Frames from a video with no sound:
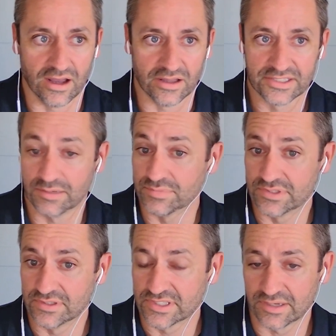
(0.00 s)

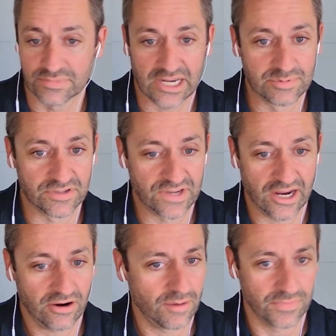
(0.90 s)
Some types of
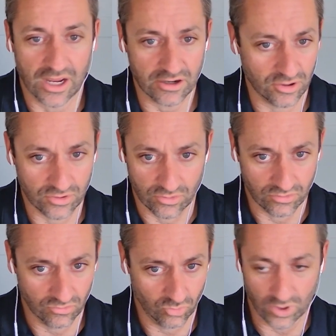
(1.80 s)
care, I'm not going to
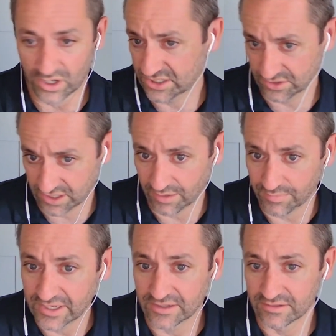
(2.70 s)
want to come
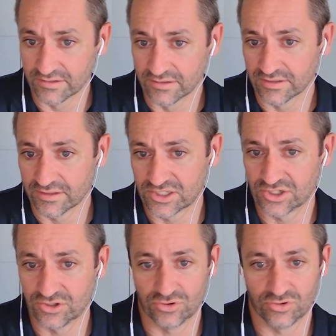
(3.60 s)
in
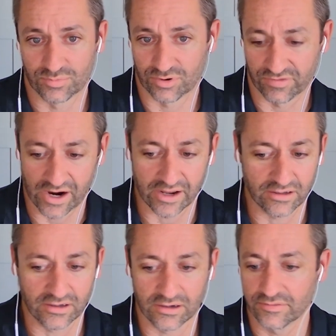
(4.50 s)
to the
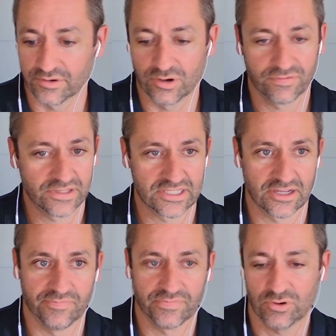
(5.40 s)
provider. If it's
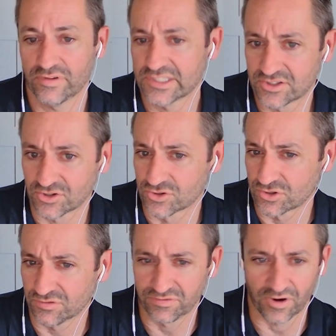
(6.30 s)
a
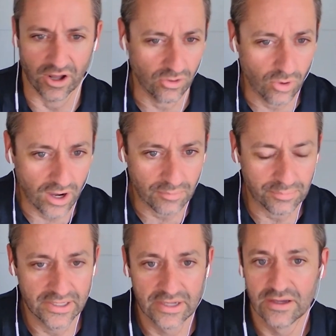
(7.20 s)
surgical follow up,
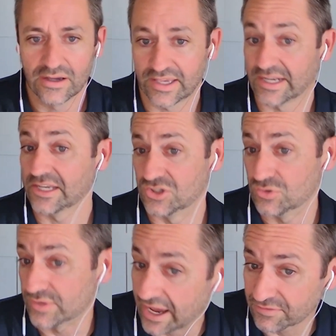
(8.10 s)
can I do
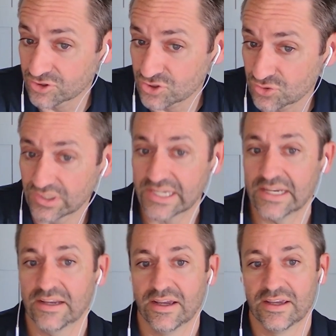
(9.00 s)
that virtually?